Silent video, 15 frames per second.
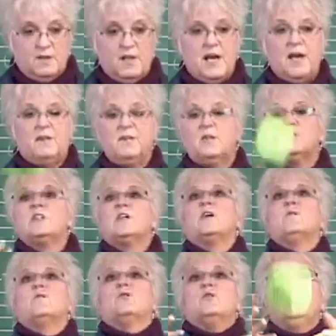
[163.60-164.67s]
Then they'll
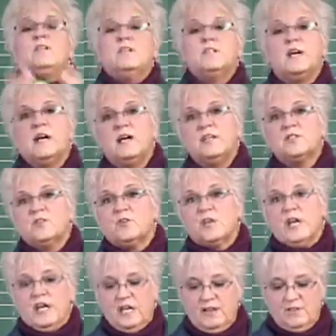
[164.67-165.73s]
start rolling the dice or
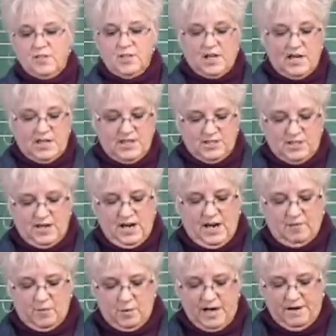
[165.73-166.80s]
kicking the dice and
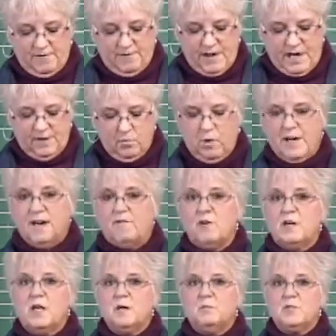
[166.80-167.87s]
have great fun, whatever
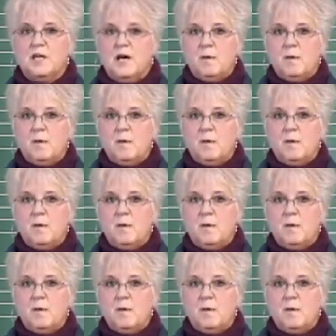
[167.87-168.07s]
comes